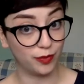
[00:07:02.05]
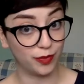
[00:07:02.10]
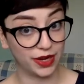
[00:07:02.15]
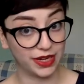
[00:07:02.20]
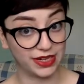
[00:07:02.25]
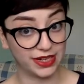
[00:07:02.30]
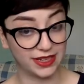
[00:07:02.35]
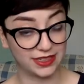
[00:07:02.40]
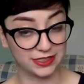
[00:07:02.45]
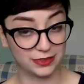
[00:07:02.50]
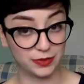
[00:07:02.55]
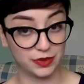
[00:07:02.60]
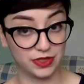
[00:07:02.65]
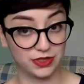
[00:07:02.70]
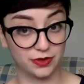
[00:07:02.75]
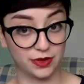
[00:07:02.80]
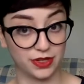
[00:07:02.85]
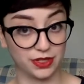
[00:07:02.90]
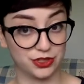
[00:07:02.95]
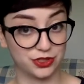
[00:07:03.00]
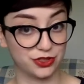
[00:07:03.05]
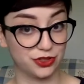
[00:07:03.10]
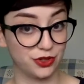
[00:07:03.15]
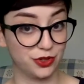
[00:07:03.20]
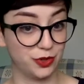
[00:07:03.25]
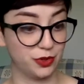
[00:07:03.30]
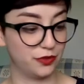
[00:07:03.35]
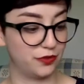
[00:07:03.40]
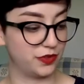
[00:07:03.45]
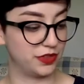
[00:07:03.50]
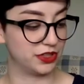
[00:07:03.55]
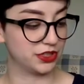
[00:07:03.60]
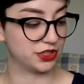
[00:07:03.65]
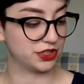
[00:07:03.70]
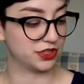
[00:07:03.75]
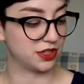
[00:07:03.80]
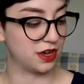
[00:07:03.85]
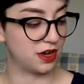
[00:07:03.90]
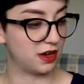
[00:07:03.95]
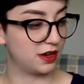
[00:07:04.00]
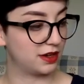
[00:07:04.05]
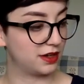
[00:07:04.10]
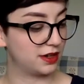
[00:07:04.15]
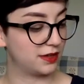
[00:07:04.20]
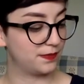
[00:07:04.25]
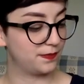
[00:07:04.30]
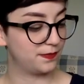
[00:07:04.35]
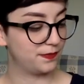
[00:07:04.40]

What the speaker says: by next week so I can show you a finished sock.